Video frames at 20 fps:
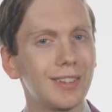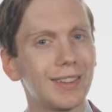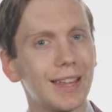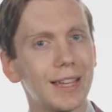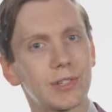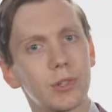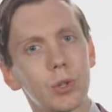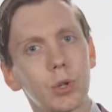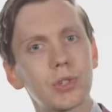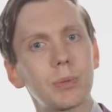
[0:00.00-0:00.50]

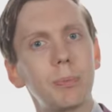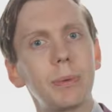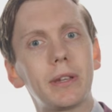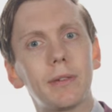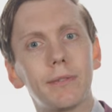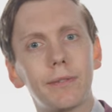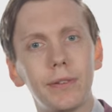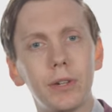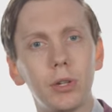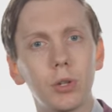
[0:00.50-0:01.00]
That's not to be
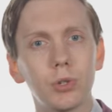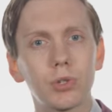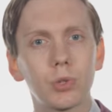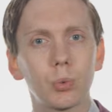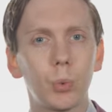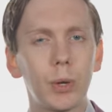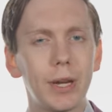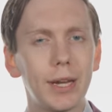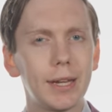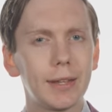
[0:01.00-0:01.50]
confused
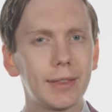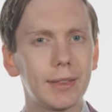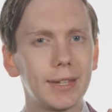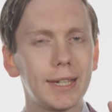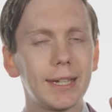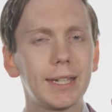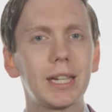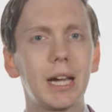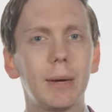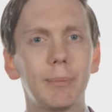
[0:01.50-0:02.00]
with
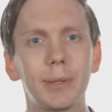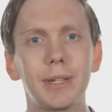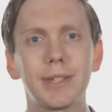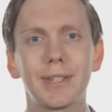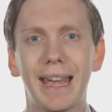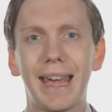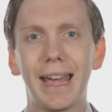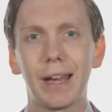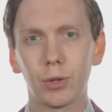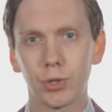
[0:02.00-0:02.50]
the Companies
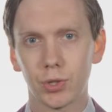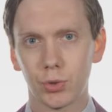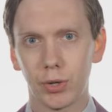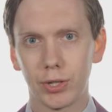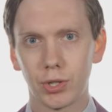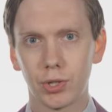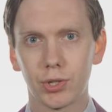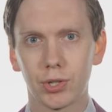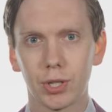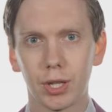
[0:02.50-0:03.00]
House
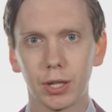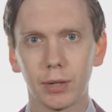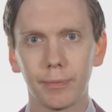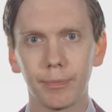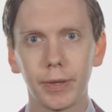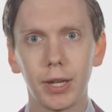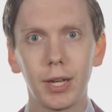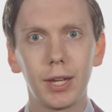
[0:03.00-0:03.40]
register.